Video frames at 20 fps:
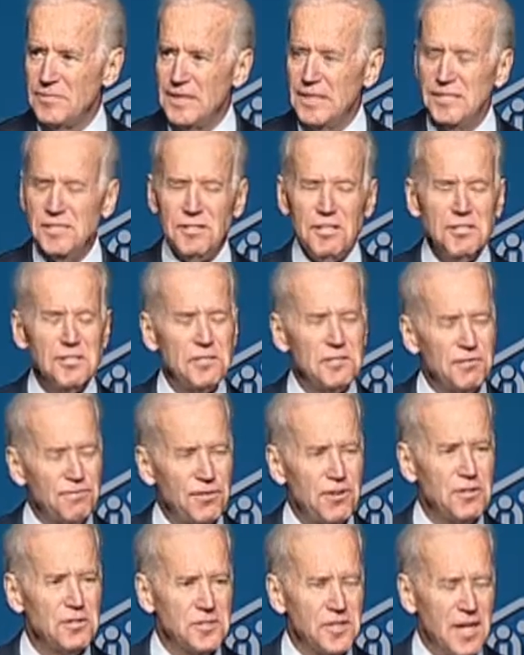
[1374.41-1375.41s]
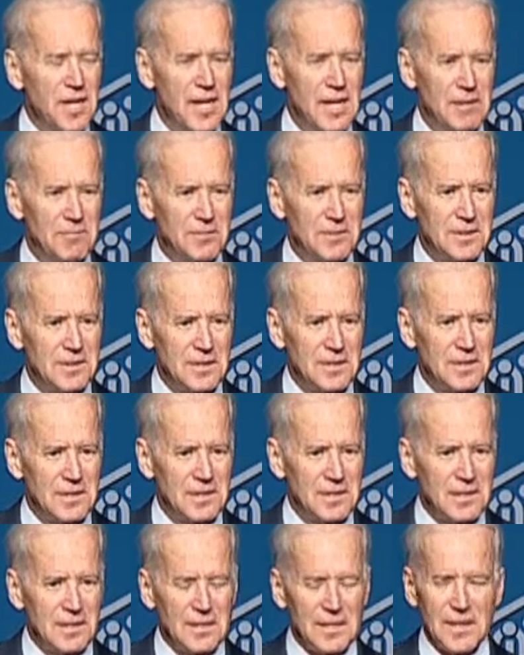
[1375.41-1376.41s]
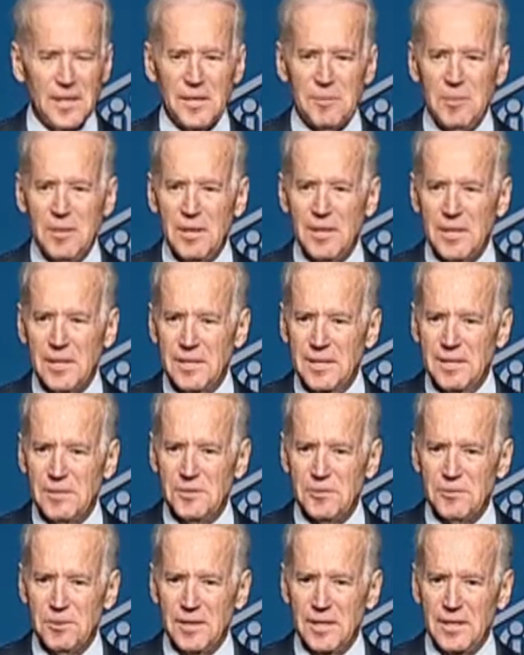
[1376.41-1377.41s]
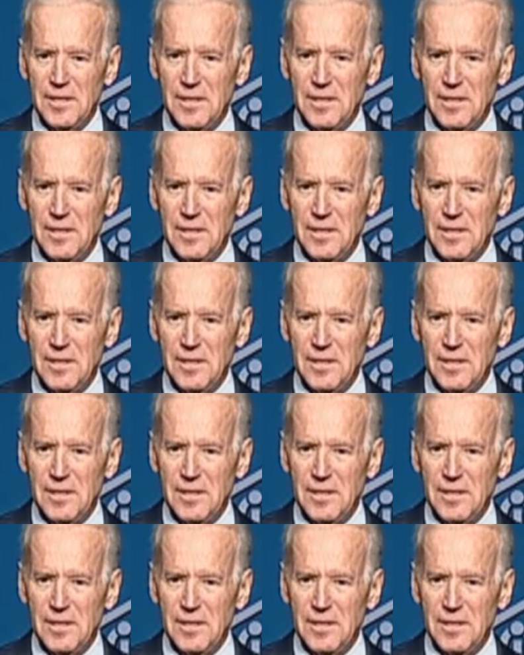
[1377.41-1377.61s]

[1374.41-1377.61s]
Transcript: is that this is the first time in American history